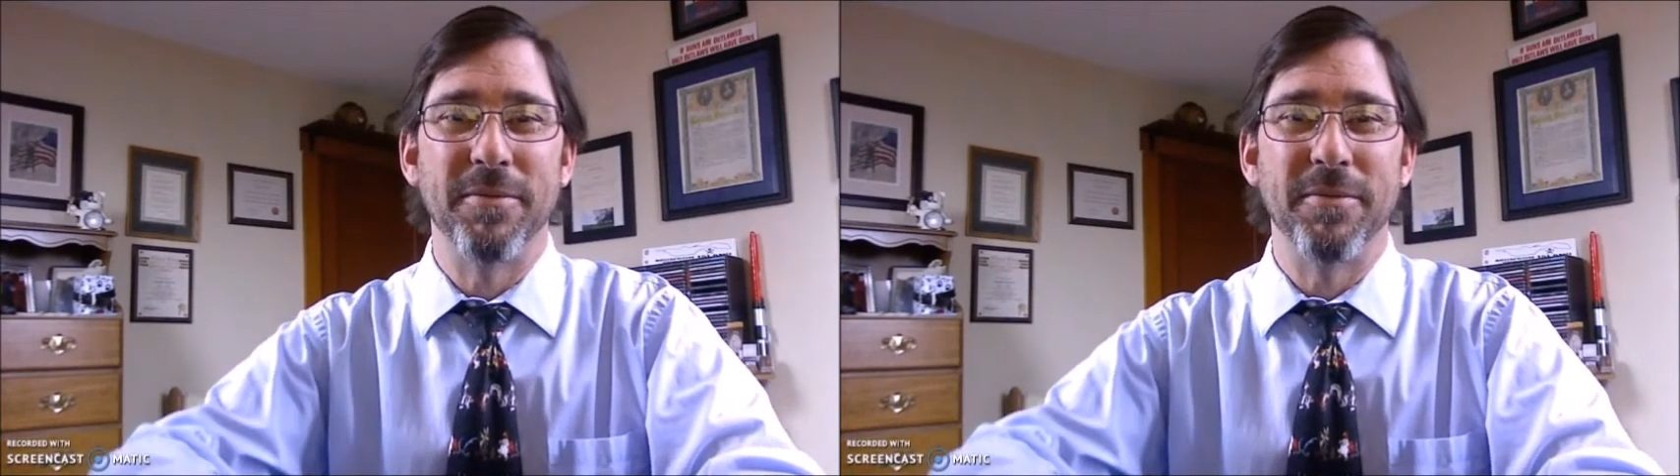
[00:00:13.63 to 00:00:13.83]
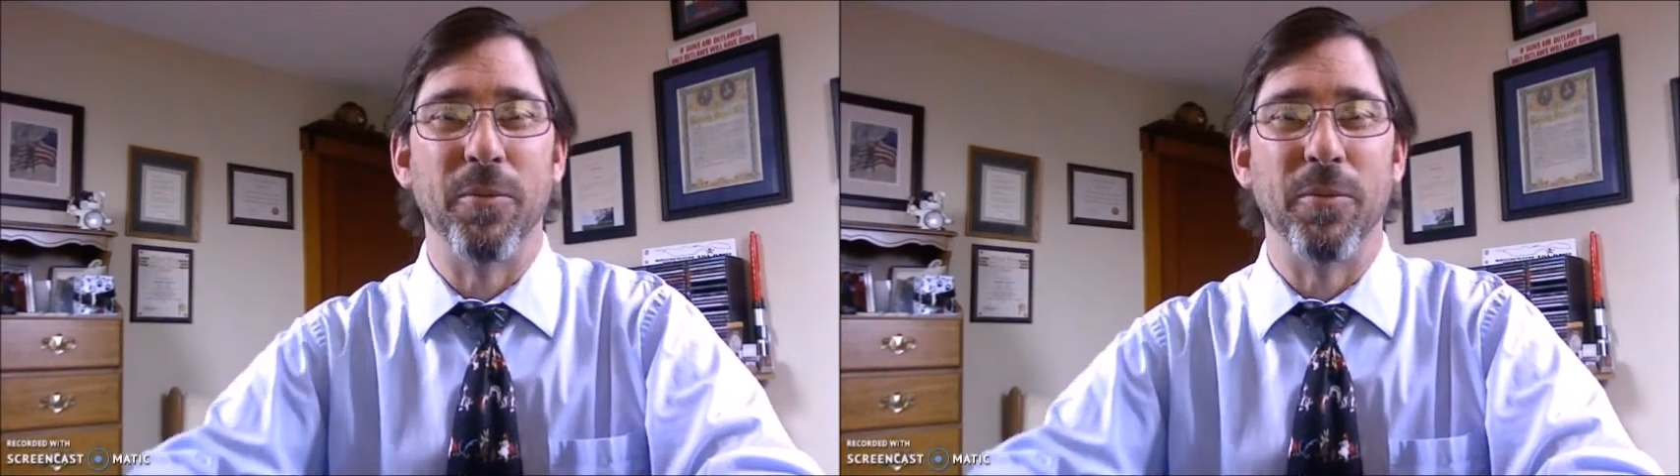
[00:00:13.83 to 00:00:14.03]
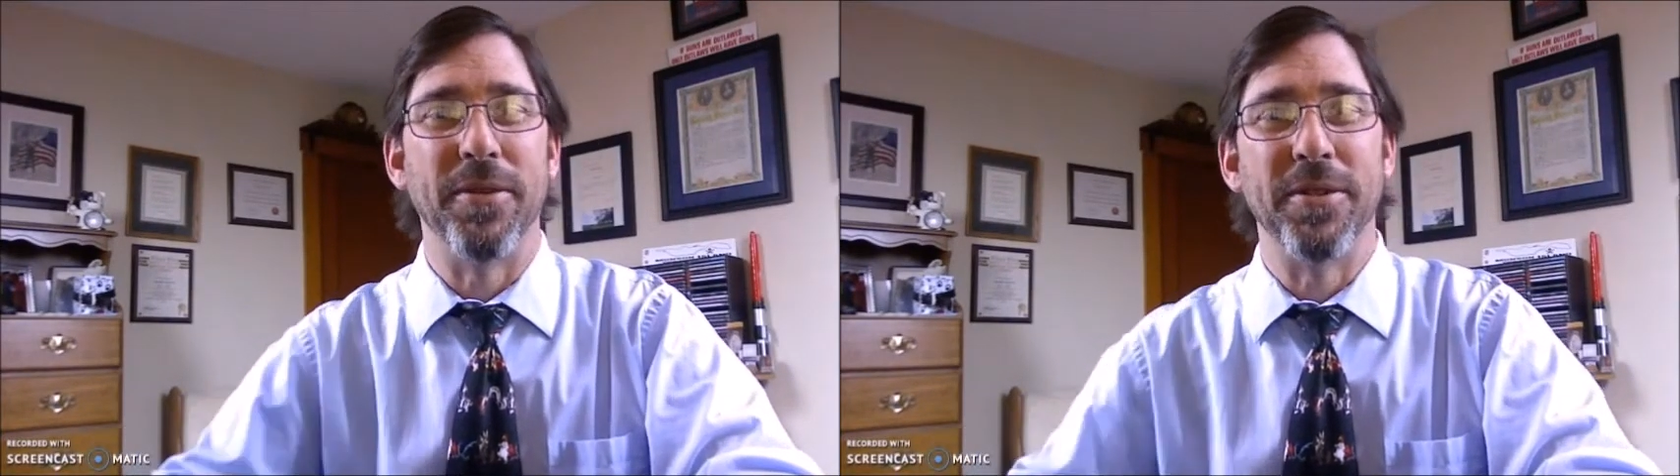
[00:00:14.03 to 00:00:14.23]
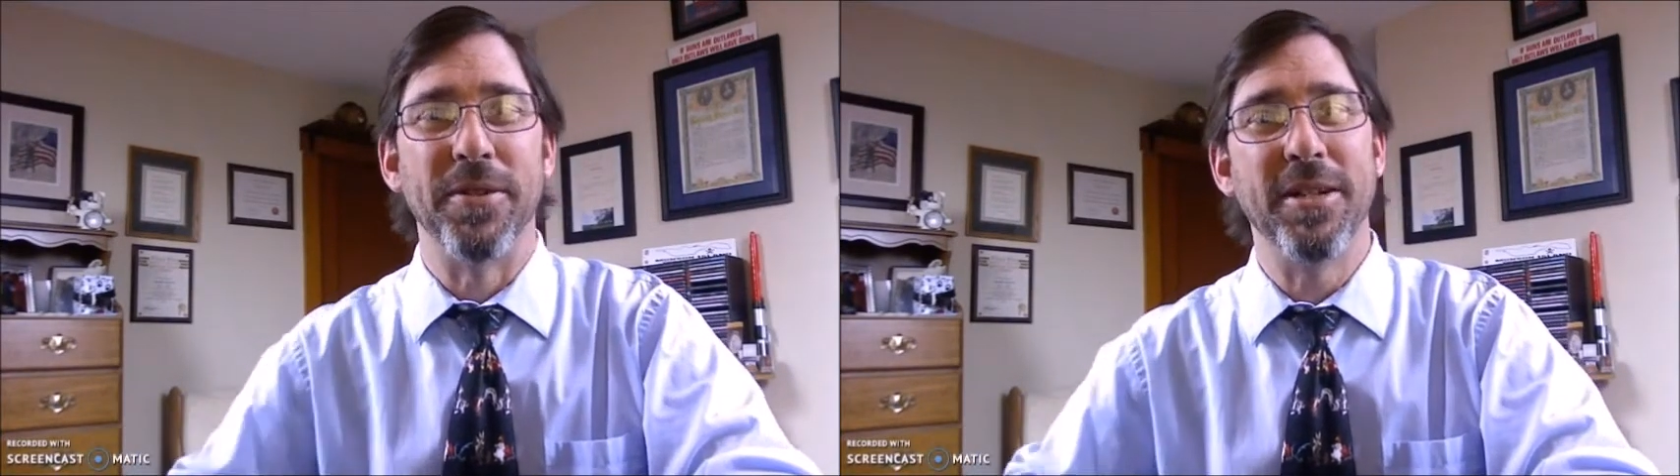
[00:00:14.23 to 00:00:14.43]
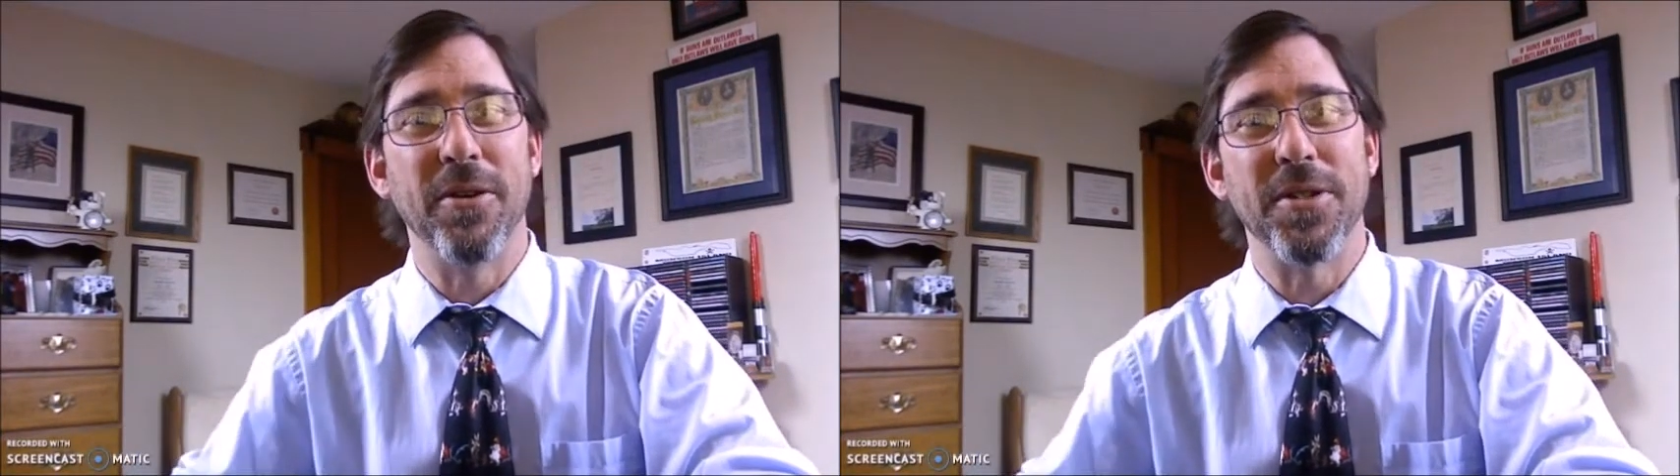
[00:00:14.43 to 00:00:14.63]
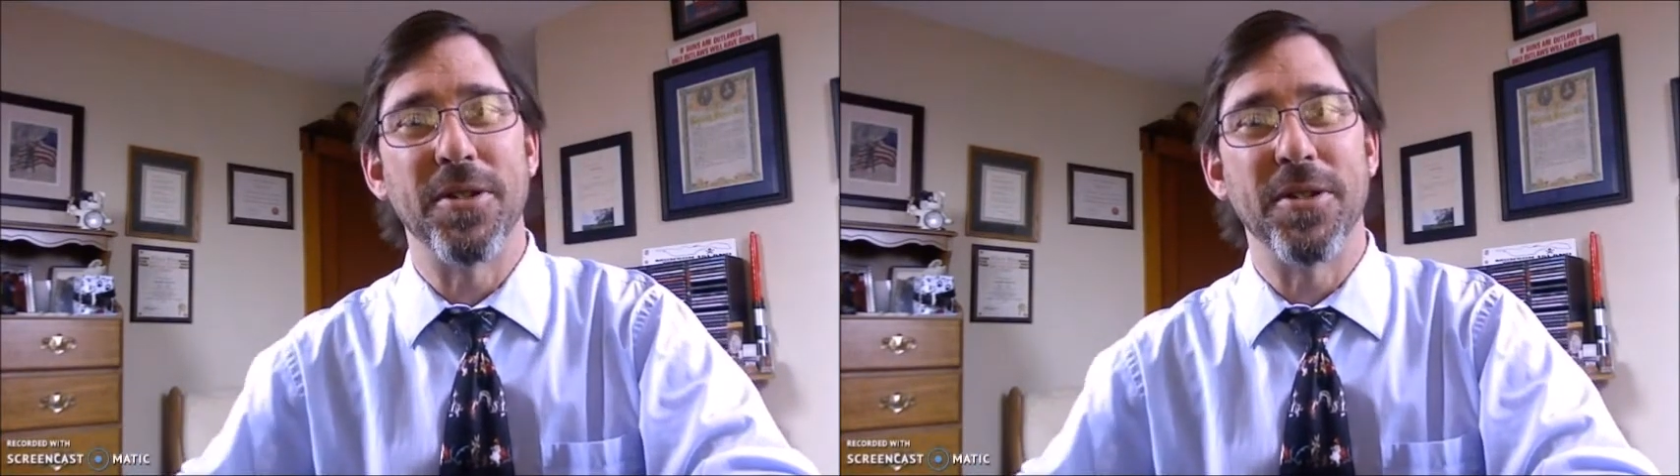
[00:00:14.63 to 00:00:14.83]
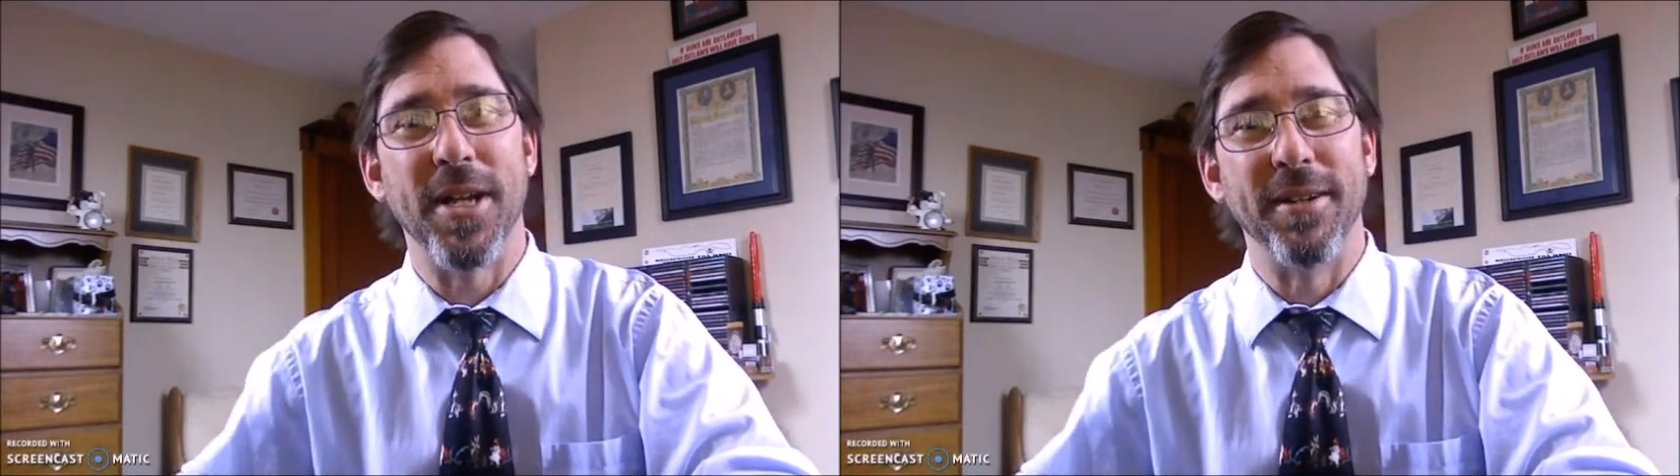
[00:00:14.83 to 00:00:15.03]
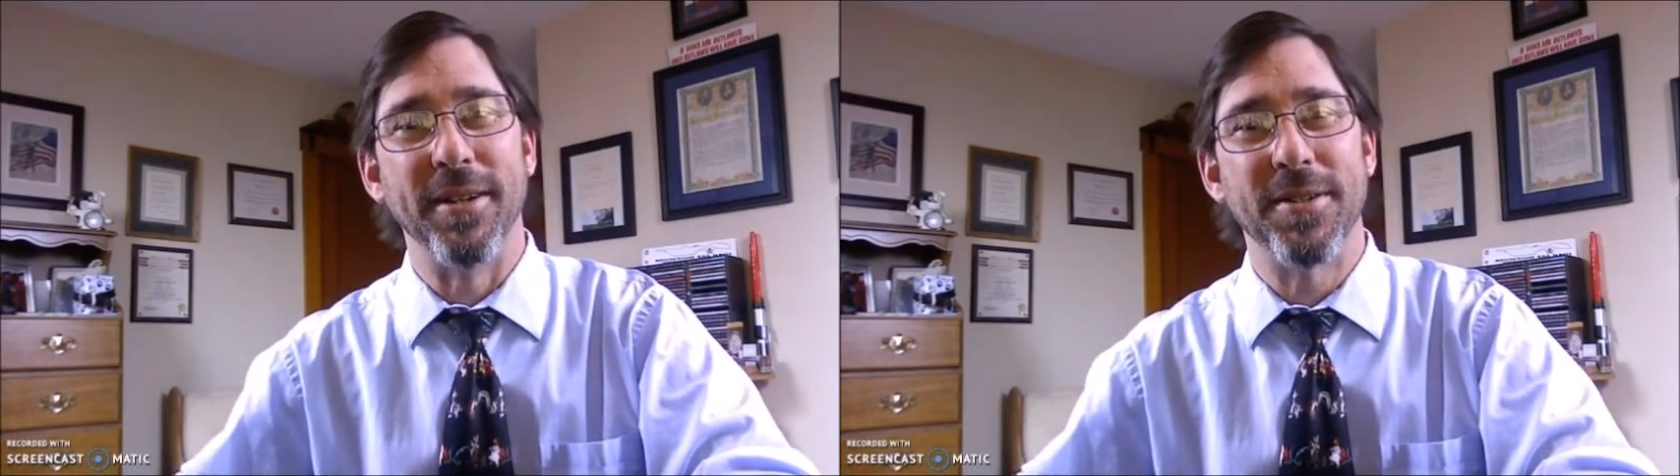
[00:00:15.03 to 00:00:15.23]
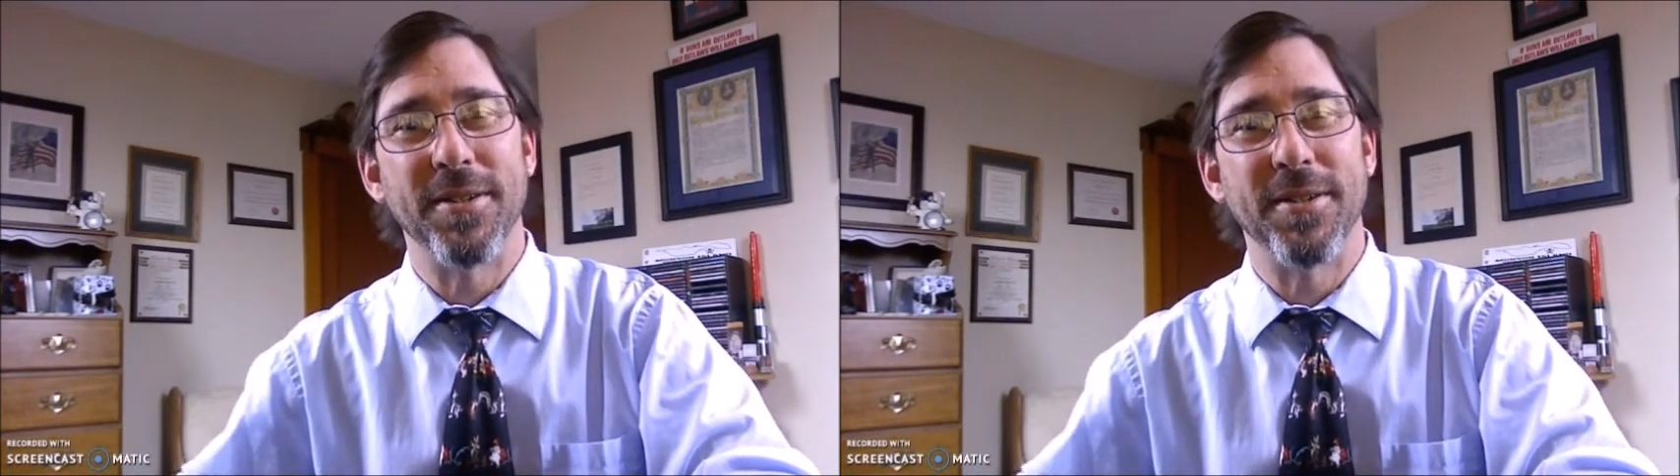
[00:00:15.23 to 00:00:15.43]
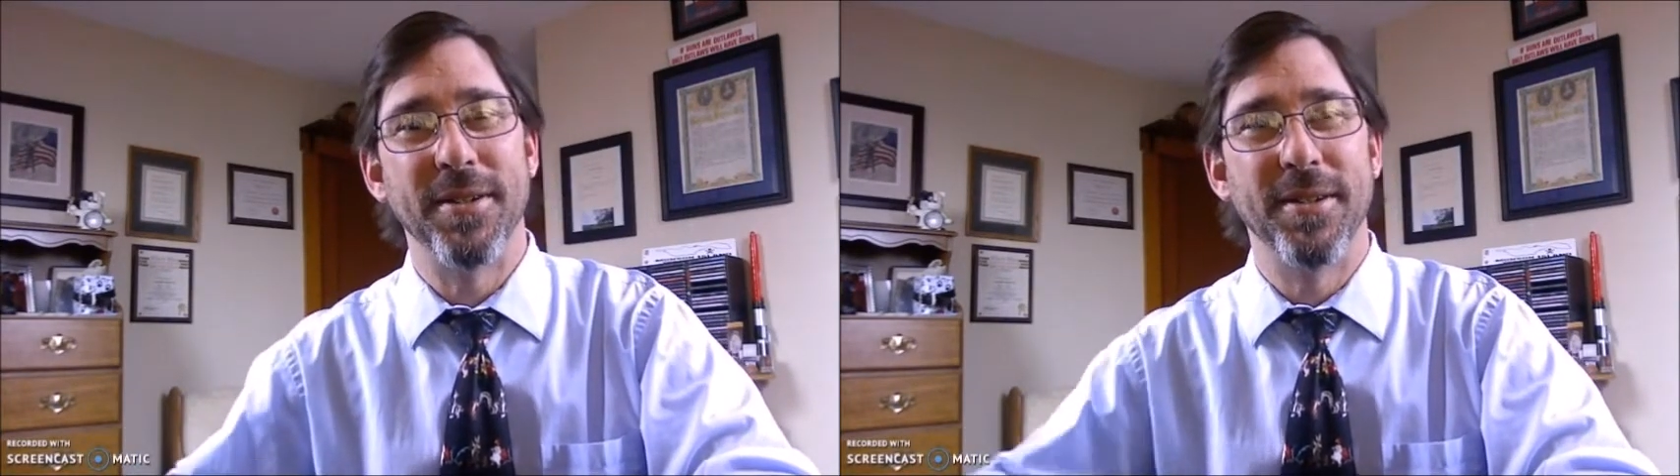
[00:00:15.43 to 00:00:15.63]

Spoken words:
with your dose of science.